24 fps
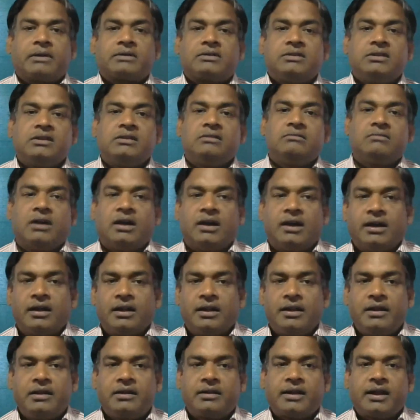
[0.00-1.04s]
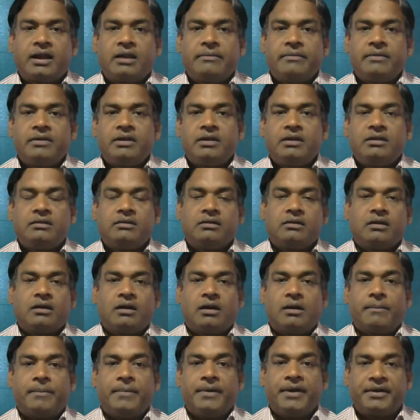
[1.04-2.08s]
actually it can be
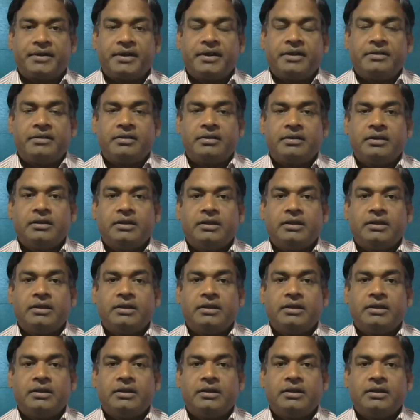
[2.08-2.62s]
updated.